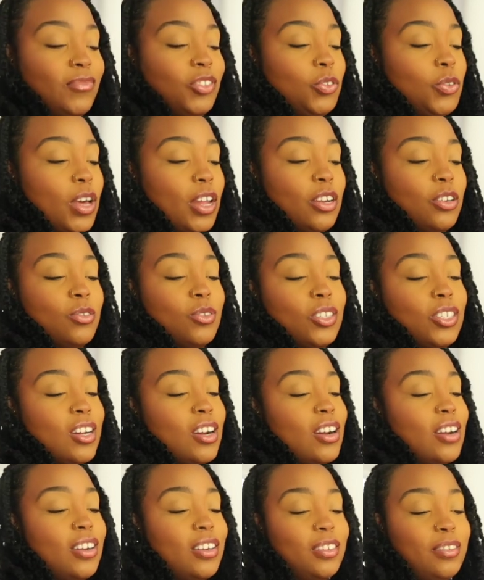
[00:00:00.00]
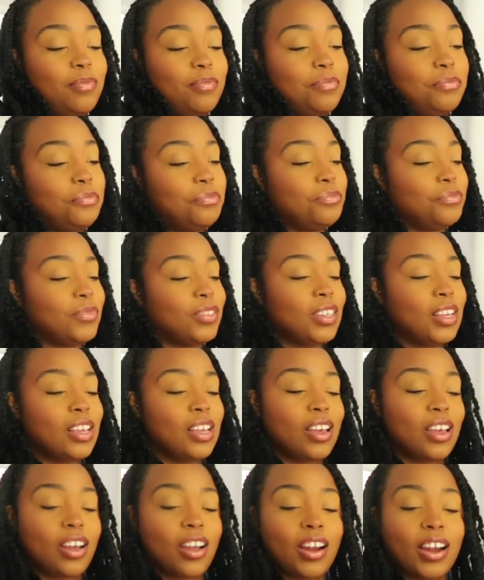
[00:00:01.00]
You got a new start.
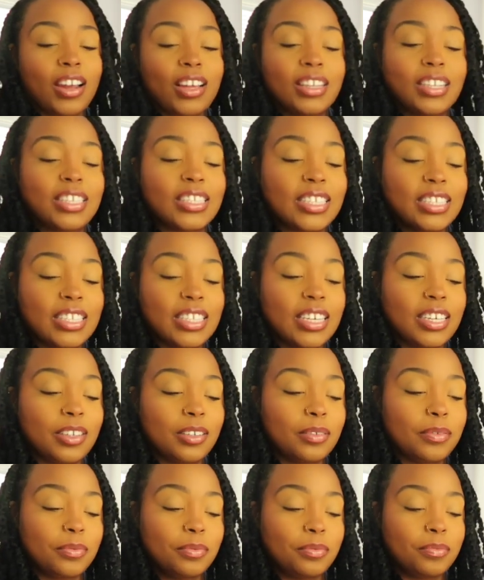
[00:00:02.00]
All right, let's see.